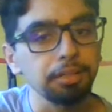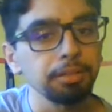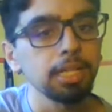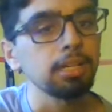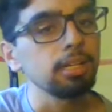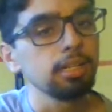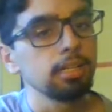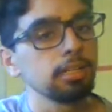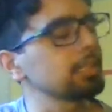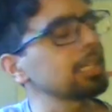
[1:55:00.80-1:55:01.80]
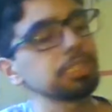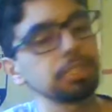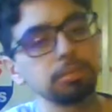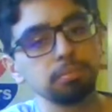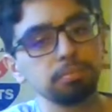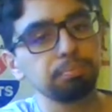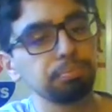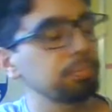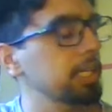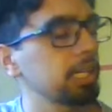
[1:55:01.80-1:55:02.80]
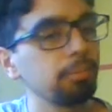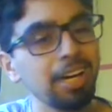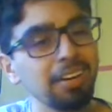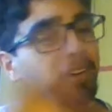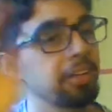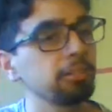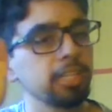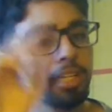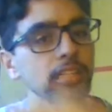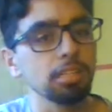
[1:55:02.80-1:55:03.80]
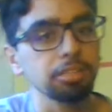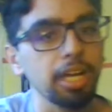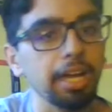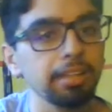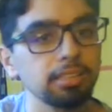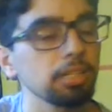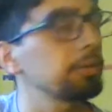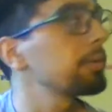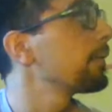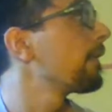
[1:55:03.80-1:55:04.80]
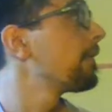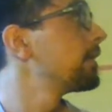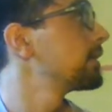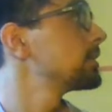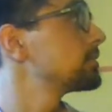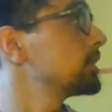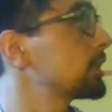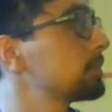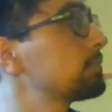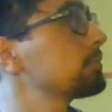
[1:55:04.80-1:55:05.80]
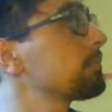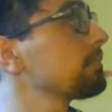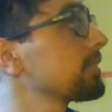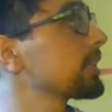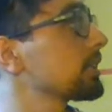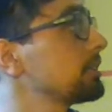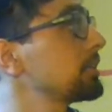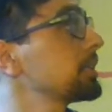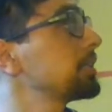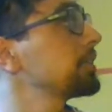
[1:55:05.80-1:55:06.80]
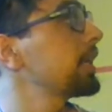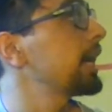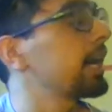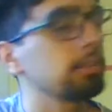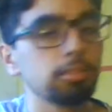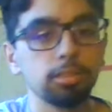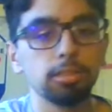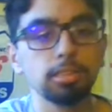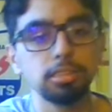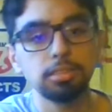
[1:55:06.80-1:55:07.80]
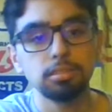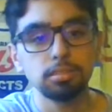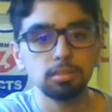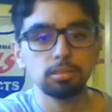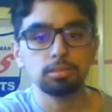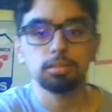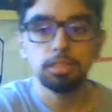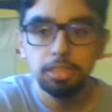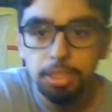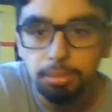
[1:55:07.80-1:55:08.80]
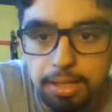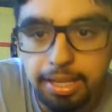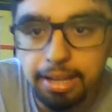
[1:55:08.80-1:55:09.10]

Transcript: to run. That's plug in a battery and go take it to the track. So you can do that. Of course, you can go all